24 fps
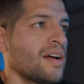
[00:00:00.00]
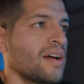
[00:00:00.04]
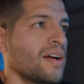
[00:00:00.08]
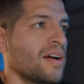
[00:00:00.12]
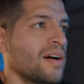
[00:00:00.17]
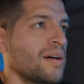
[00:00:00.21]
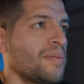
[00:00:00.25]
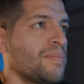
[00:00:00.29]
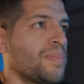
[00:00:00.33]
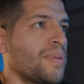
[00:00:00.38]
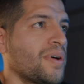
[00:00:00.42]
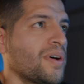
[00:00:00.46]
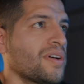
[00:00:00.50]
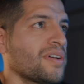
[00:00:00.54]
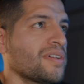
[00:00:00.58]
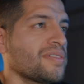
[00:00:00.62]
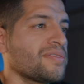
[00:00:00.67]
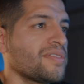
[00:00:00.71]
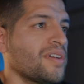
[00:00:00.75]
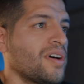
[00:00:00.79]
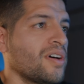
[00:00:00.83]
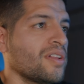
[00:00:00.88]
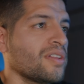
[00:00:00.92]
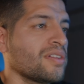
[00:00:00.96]
a part
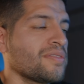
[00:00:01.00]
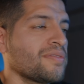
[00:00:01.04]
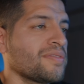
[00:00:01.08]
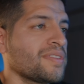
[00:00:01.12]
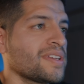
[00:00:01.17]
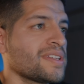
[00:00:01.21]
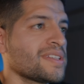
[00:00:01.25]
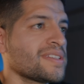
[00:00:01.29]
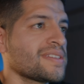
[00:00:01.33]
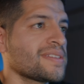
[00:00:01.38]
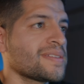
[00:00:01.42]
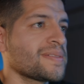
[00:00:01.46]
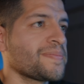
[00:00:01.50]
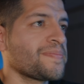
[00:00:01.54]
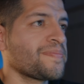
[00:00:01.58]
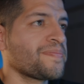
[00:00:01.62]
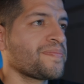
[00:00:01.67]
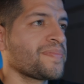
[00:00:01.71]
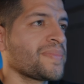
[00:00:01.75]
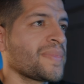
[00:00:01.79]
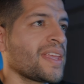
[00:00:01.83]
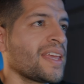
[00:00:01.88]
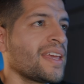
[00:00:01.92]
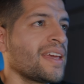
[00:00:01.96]
of all of this.
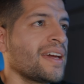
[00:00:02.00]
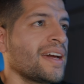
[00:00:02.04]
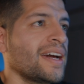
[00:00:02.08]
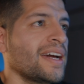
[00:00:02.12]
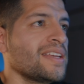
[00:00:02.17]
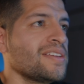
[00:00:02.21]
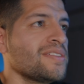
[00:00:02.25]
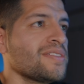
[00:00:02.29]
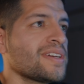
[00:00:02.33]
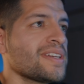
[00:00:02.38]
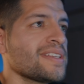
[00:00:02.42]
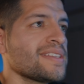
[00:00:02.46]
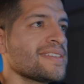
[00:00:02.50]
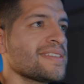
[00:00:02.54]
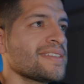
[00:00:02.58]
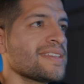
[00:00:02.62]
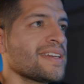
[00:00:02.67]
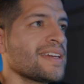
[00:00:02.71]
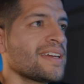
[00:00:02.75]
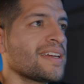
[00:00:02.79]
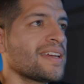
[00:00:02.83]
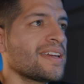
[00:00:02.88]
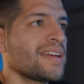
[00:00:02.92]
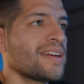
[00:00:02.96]
And you can
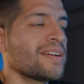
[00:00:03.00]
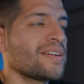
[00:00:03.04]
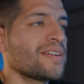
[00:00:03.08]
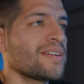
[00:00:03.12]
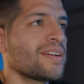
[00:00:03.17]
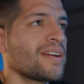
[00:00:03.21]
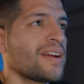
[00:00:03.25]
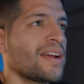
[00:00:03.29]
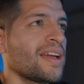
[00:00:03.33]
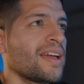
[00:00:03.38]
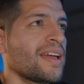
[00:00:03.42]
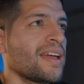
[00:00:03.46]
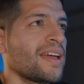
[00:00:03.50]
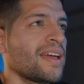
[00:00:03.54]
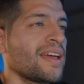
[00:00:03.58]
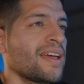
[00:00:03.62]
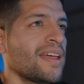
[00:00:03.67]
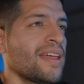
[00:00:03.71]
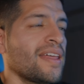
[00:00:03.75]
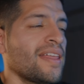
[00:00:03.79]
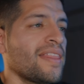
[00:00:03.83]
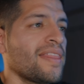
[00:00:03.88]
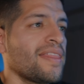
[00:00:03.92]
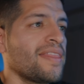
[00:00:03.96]
see here,
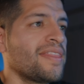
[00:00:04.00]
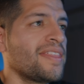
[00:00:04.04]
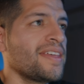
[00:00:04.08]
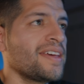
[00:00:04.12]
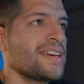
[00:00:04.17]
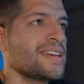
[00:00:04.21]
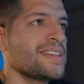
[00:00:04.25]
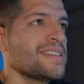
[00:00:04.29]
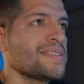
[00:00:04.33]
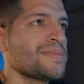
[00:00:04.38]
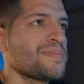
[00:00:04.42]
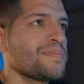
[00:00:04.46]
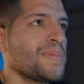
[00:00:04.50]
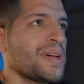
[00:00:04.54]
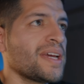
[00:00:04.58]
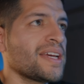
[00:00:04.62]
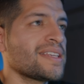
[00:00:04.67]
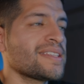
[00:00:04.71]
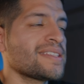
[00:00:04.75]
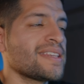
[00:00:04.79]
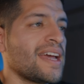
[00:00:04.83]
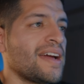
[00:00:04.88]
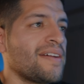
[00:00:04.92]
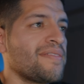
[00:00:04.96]
this
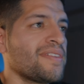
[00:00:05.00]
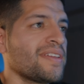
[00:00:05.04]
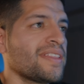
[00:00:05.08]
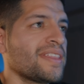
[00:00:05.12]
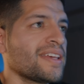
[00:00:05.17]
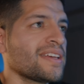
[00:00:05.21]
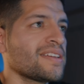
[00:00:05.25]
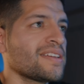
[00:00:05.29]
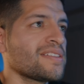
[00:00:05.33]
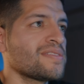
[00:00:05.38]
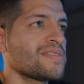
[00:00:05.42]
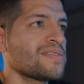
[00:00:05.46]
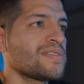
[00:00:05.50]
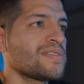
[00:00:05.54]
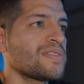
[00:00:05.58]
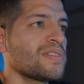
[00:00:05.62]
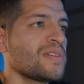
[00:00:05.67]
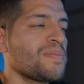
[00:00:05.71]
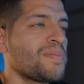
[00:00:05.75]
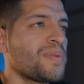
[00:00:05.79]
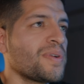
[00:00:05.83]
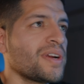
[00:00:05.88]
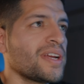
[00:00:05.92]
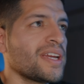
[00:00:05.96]
makes everything
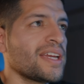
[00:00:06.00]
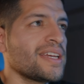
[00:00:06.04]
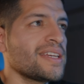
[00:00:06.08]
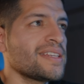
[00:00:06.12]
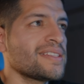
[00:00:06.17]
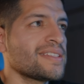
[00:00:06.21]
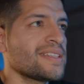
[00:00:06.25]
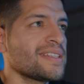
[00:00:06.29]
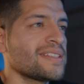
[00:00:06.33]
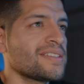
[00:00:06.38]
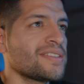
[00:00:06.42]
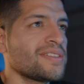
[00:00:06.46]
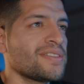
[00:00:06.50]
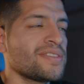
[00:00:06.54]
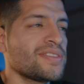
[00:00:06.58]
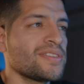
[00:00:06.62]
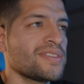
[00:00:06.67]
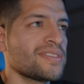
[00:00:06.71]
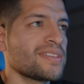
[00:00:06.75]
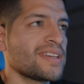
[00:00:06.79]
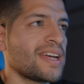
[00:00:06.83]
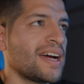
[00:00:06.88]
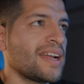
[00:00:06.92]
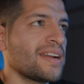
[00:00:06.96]
super easy to
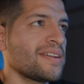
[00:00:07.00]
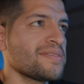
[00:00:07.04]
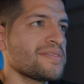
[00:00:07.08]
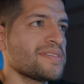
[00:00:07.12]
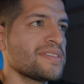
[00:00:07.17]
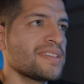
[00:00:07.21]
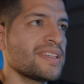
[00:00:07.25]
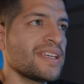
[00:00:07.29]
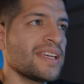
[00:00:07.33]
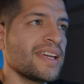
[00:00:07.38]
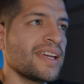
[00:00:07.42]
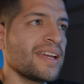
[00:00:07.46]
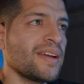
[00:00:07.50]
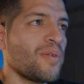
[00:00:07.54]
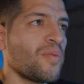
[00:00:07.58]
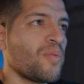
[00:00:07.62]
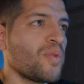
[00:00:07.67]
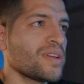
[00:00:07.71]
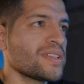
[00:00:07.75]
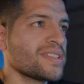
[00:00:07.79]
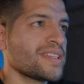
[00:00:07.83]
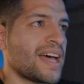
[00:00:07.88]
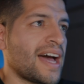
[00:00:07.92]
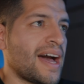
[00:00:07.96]
just kind of see
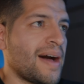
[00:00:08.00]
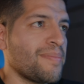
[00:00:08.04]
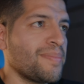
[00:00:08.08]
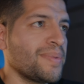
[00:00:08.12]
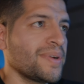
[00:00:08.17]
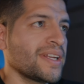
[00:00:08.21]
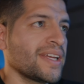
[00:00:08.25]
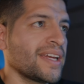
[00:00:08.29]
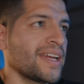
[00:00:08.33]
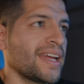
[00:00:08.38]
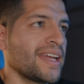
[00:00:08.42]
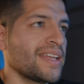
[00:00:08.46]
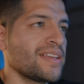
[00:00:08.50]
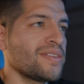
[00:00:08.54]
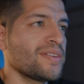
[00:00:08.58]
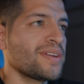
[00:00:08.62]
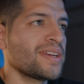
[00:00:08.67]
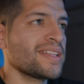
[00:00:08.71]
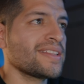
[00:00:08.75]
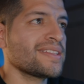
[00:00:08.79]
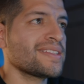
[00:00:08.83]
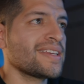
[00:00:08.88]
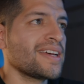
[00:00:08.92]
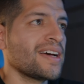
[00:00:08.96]
what's happening. And you
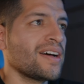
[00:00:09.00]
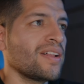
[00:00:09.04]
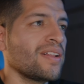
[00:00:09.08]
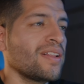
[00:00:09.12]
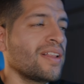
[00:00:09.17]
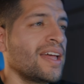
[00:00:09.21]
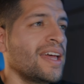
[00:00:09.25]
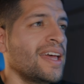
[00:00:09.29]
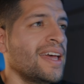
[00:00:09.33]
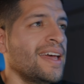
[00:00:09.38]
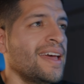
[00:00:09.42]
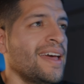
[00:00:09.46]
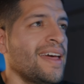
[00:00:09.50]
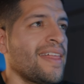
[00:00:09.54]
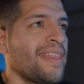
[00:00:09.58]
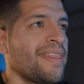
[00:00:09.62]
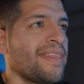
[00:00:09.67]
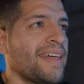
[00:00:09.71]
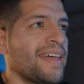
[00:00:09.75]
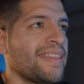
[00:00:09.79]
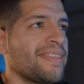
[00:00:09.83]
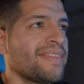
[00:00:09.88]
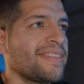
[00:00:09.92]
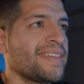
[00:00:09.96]
can tell
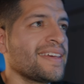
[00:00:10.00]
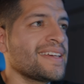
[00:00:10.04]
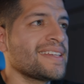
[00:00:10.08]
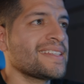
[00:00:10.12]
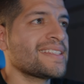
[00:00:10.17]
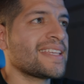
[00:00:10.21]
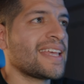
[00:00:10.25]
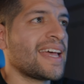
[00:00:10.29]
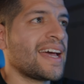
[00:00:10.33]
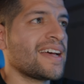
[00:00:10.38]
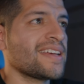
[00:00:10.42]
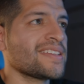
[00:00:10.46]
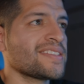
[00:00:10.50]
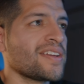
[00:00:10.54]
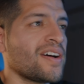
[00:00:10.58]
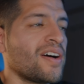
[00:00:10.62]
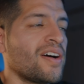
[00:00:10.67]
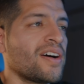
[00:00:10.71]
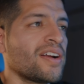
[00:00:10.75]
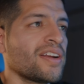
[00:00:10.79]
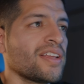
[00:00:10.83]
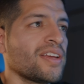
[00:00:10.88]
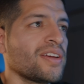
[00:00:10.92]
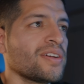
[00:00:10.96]
that this has
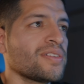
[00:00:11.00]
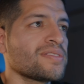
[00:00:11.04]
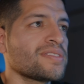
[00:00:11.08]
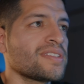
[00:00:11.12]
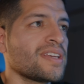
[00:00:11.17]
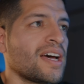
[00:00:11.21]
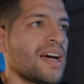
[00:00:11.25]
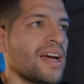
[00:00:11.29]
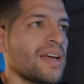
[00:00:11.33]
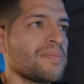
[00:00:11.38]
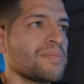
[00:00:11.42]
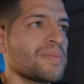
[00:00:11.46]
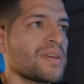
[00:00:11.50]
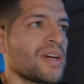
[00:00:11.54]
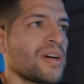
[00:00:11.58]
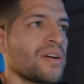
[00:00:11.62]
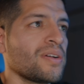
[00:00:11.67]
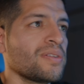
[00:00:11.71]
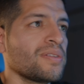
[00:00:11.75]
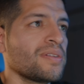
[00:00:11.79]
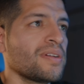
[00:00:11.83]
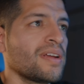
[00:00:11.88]
audio timecode